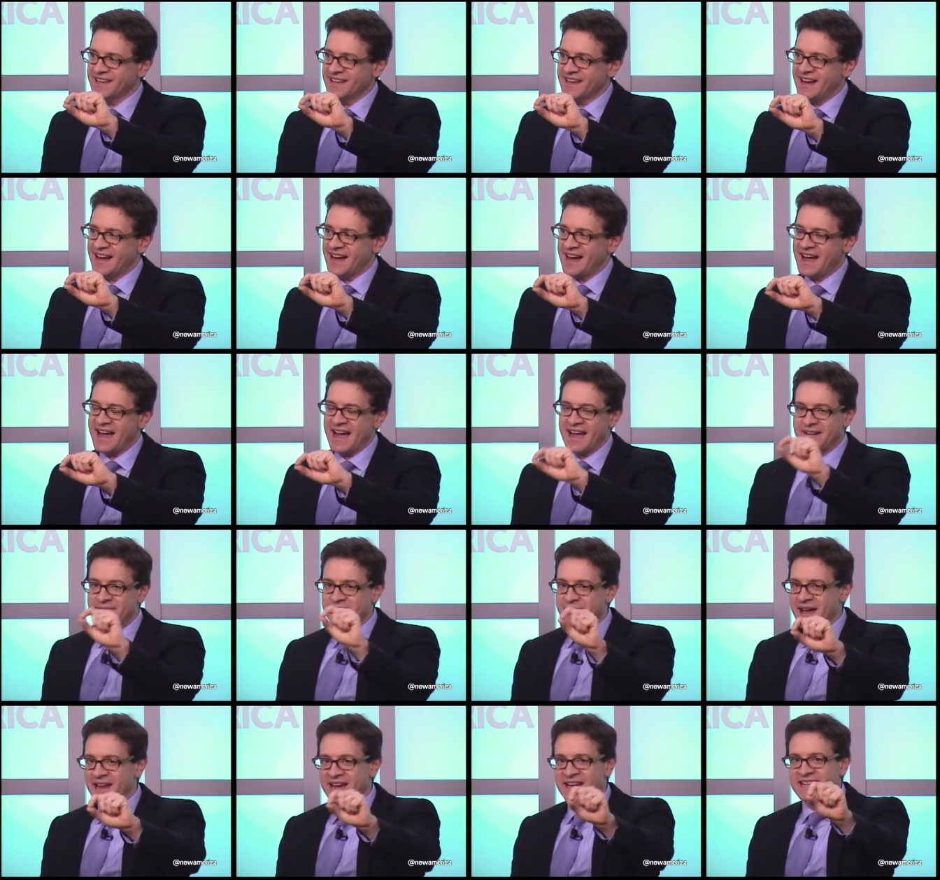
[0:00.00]

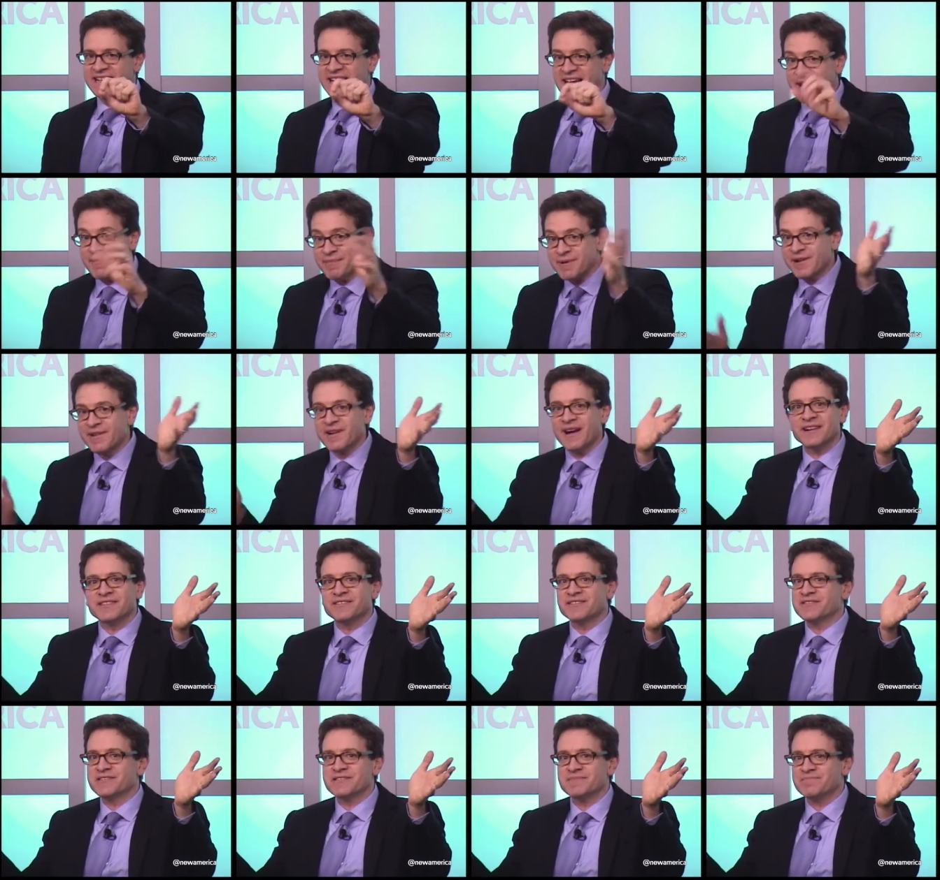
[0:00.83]
And many
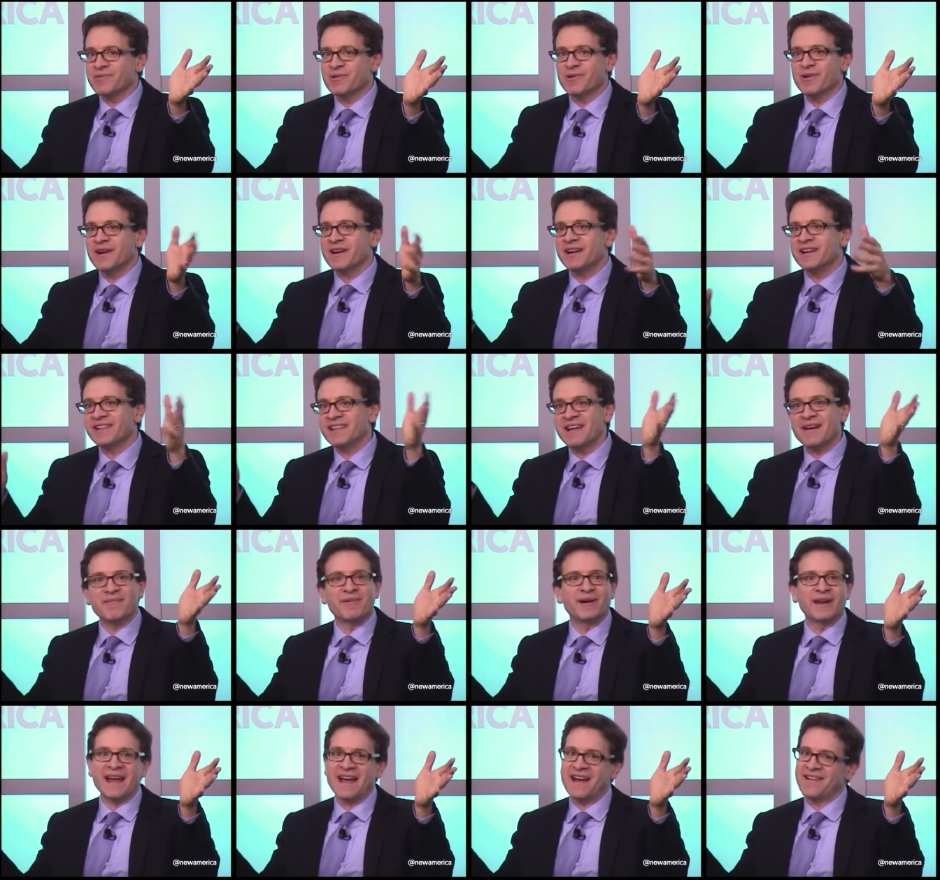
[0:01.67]
Democrats who supported
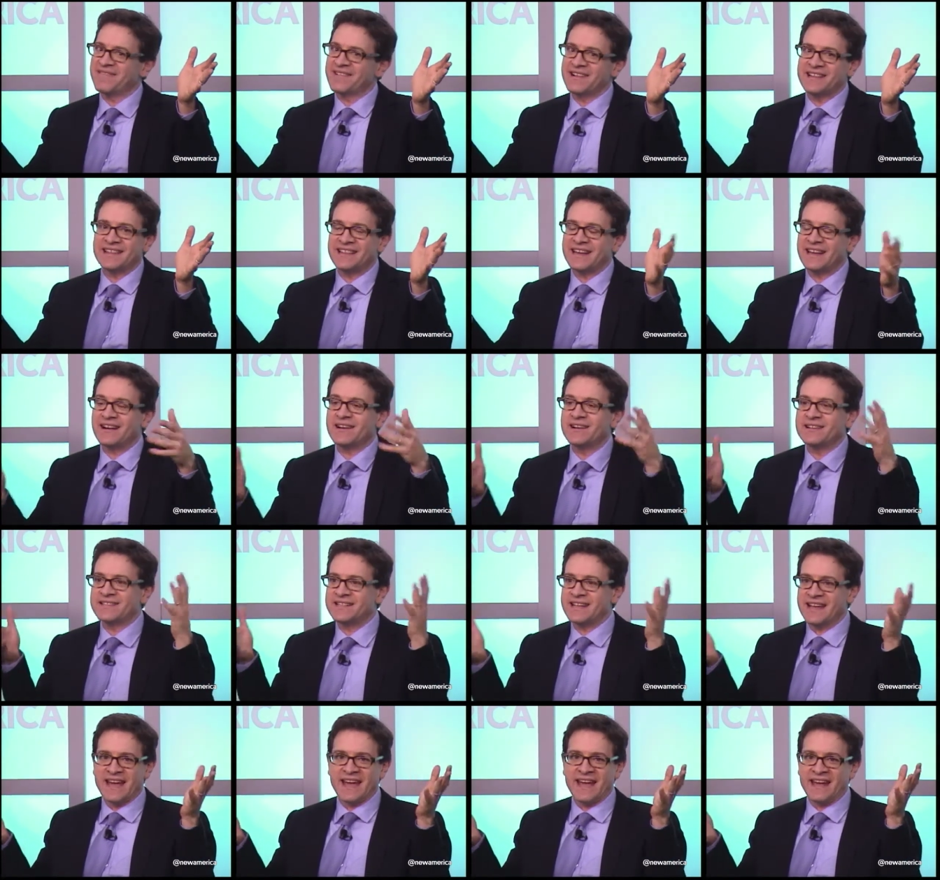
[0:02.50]
them on everything are
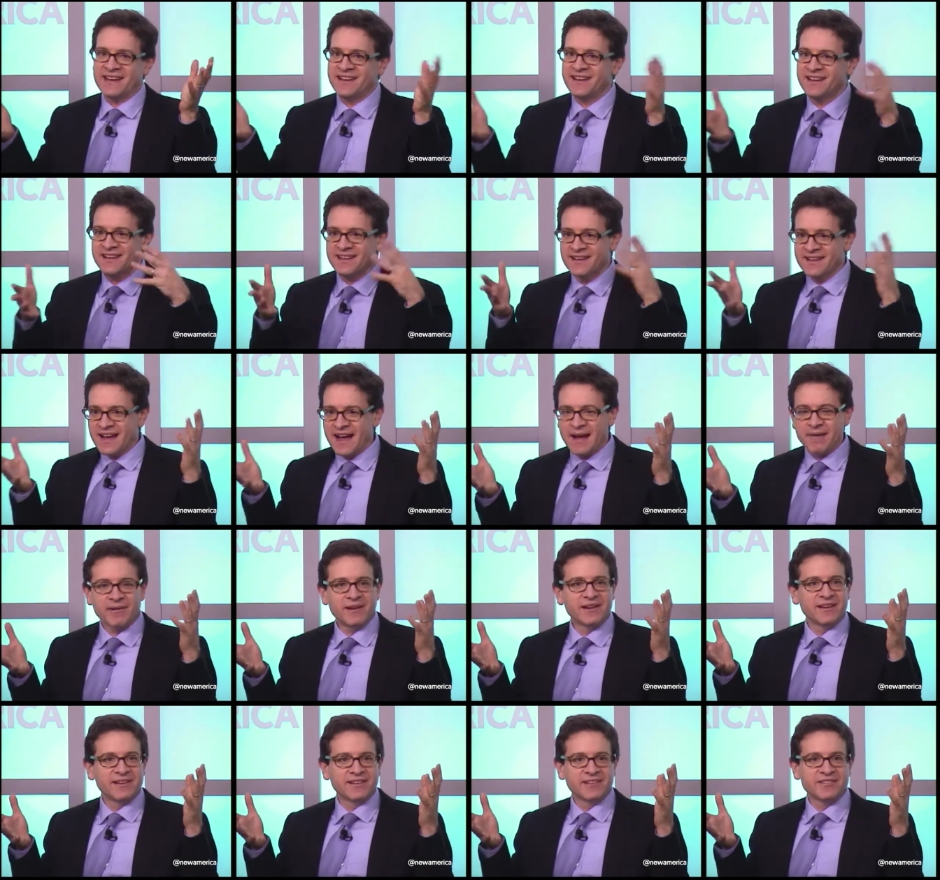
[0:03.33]
saying,
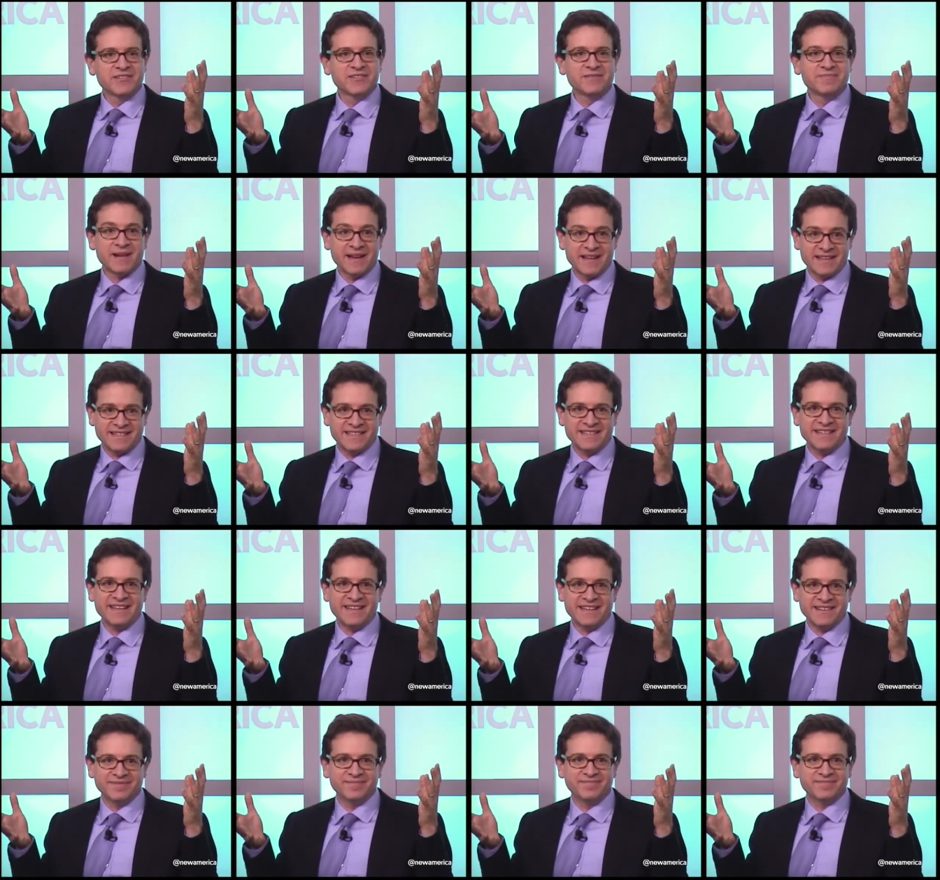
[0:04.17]
I'm going to lose my
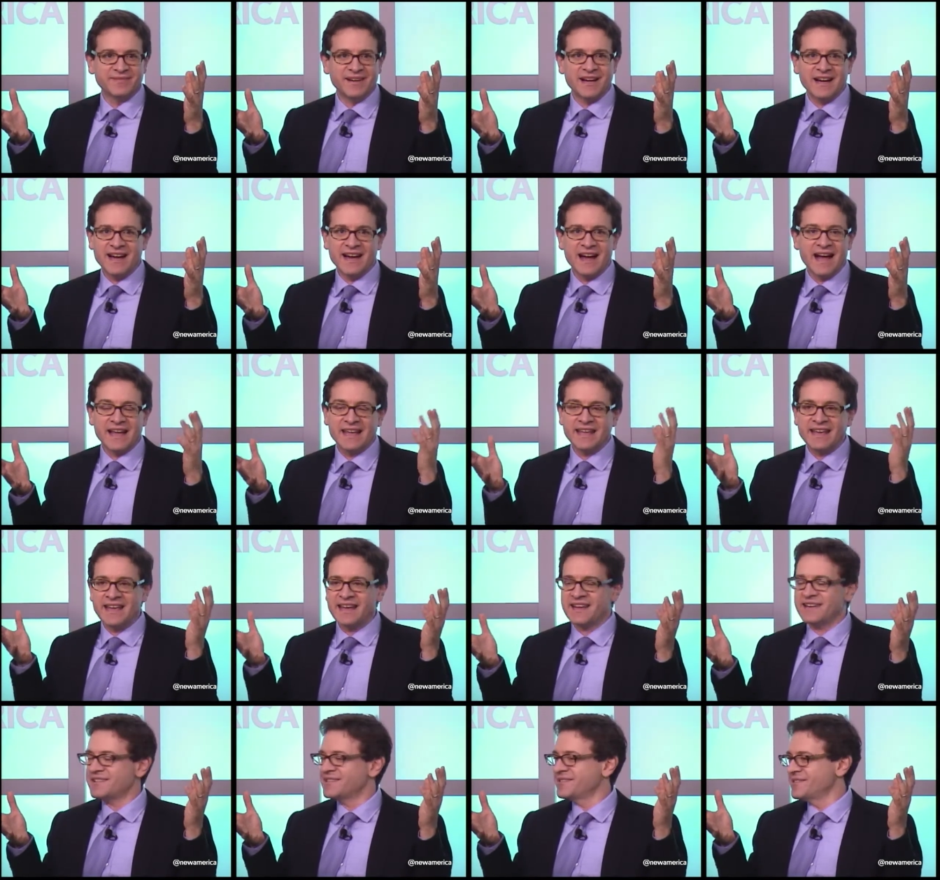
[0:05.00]
seat. I
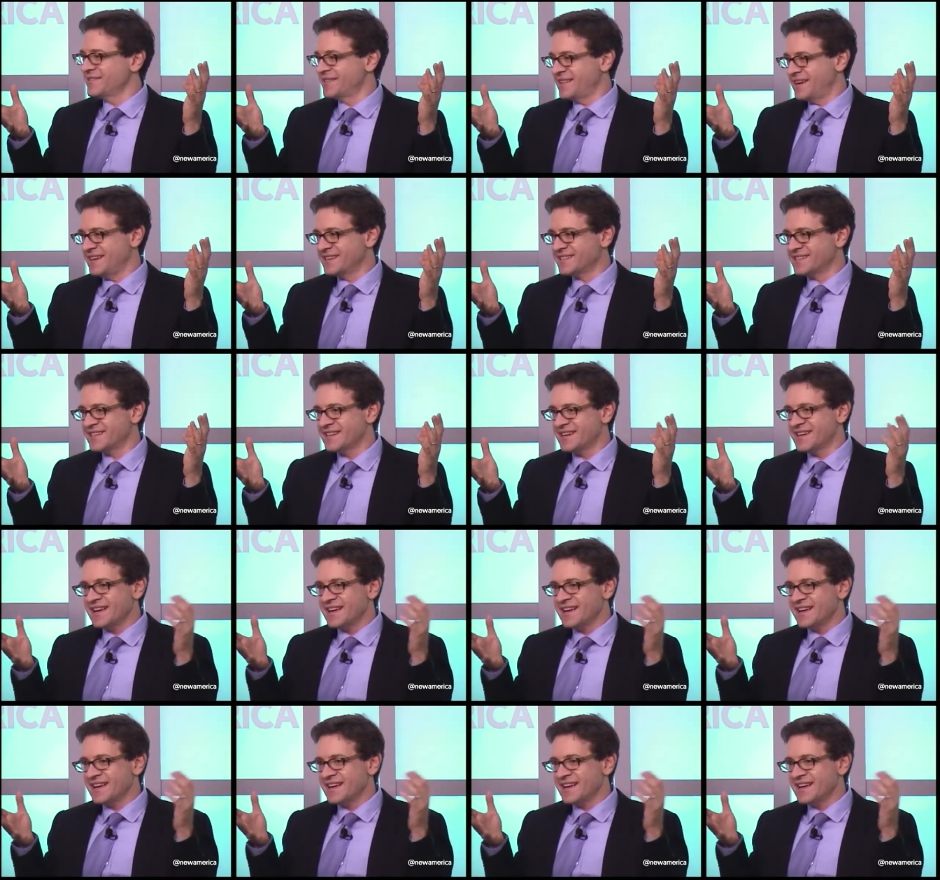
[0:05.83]
can't do this.